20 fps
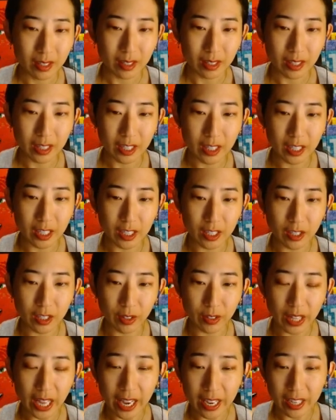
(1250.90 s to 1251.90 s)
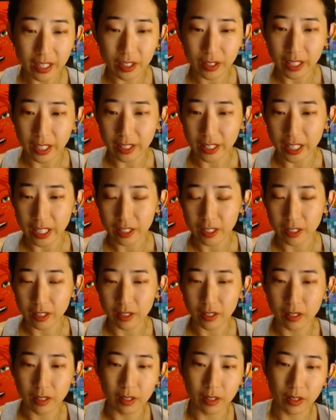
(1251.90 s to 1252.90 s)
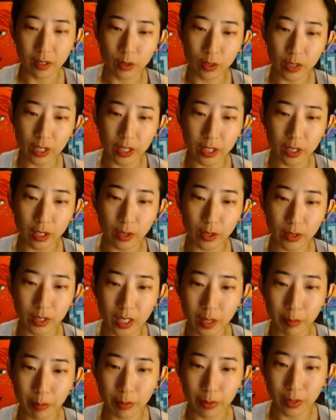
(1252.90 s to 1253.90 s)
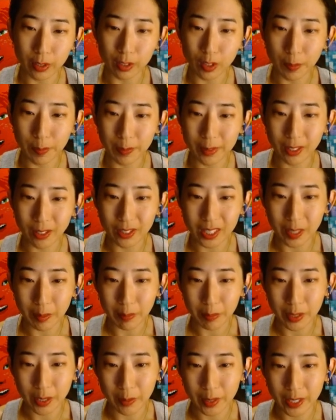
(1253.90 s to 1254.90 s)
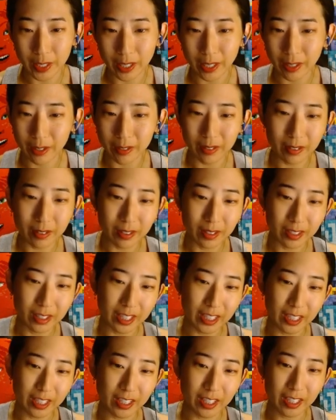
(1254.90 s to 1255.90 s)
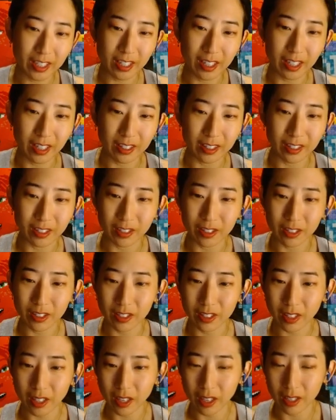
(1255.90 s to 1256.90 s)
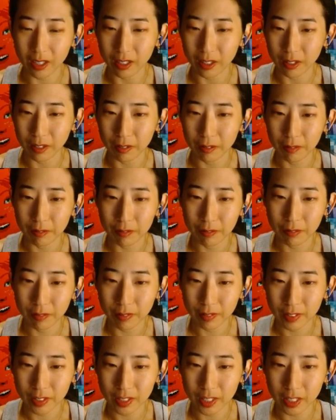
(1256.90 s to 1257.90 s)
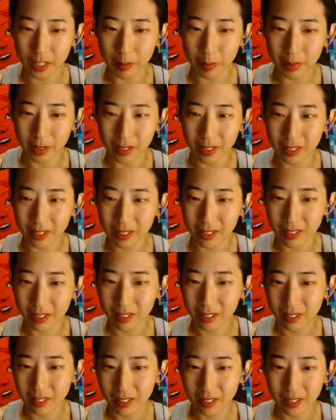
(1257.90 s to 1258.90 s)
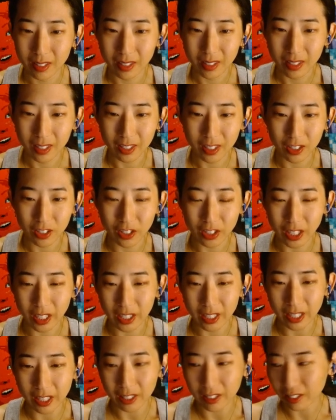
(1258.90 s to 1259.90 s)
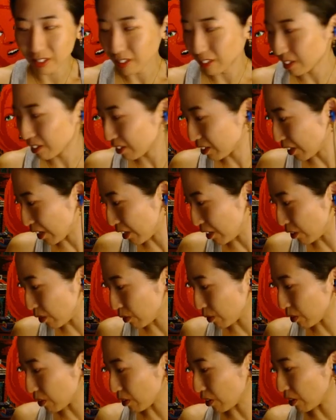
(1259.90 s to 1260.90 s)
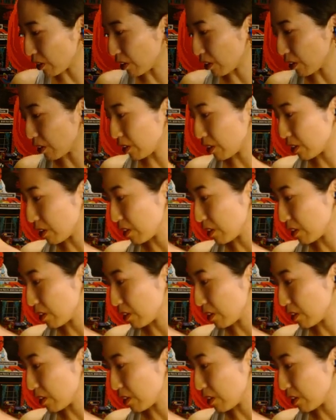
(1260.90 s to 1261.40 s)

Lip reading: These are that. So yeah, that's those in the close up. The loop close up. Here we go. 16 colors of seed beads, EGA necklaces, and those are